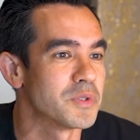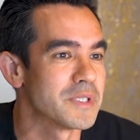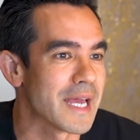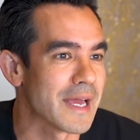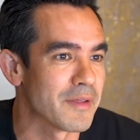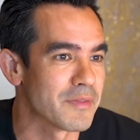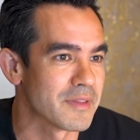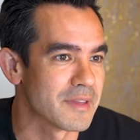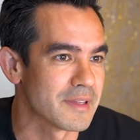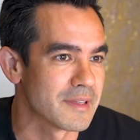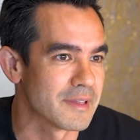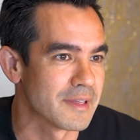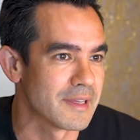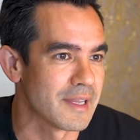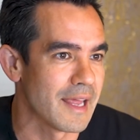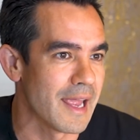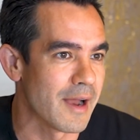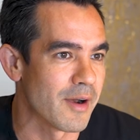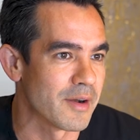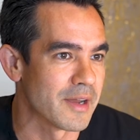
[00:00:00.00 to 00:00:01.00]
down
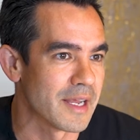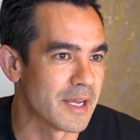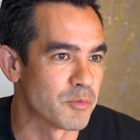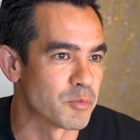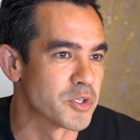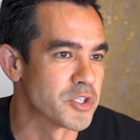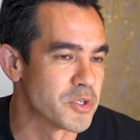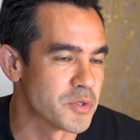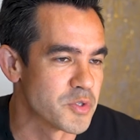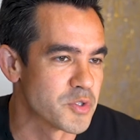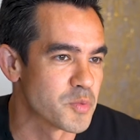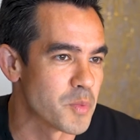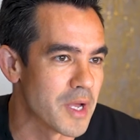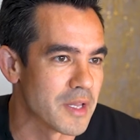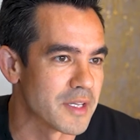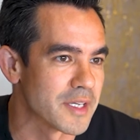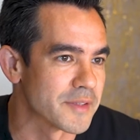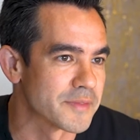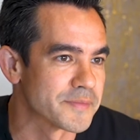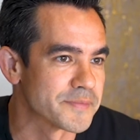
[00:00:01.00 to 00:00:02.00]
the area and reduce
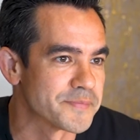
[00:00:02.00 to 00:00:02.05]
swelling.